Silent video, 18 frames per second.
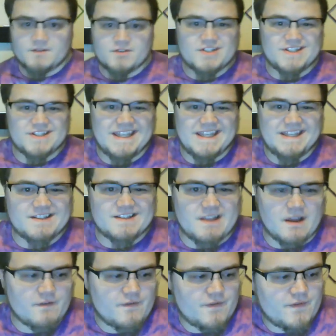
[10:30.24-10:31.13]
just neat
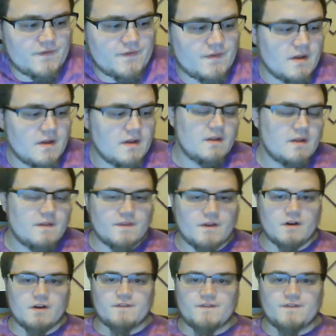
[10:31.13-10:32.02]
stuff.
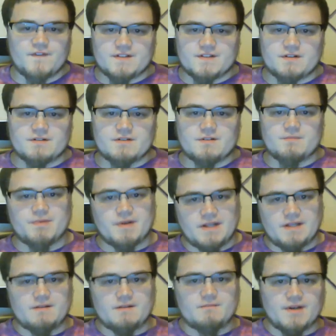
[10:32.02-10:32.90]
The artificers are
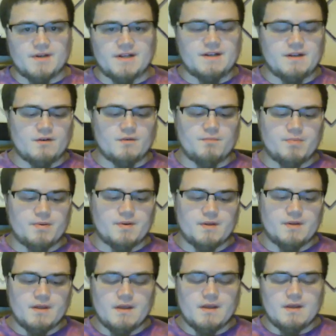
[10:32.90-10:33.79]
pretty dope.
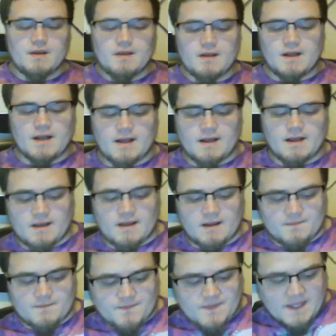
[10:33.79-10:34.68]

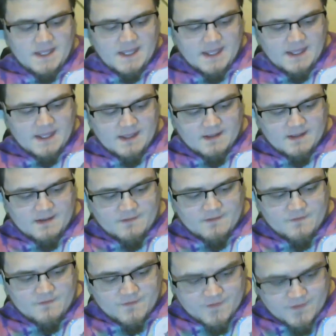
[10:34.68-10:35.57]
They
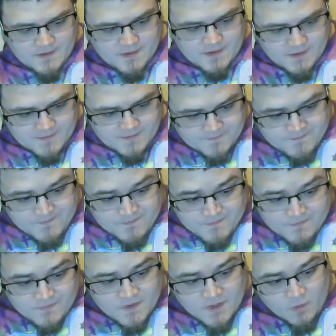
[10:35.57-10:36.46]
have
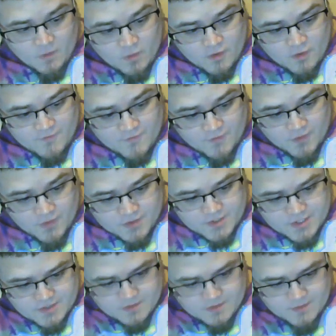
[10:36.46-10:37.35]
the
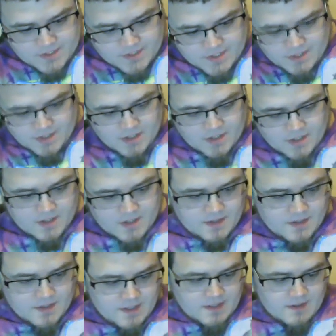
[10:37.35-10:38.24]
Warforged, which
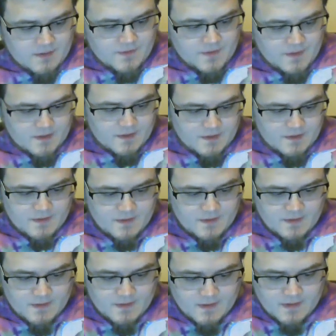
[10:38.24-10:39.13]
are
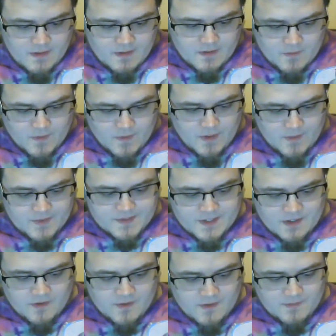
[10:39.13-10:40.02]
we
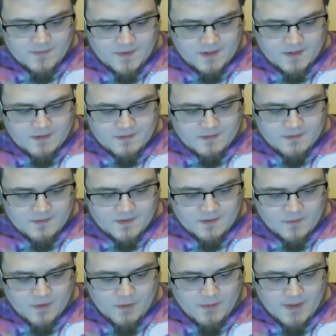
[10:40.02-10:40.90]
always call them
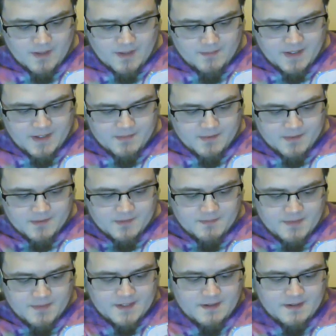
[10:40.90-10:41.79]
the robot
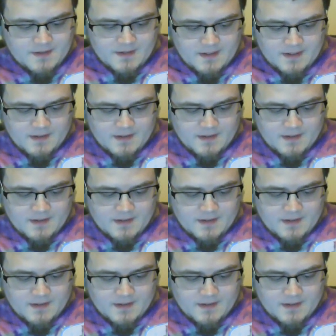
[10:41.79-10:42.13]
people, but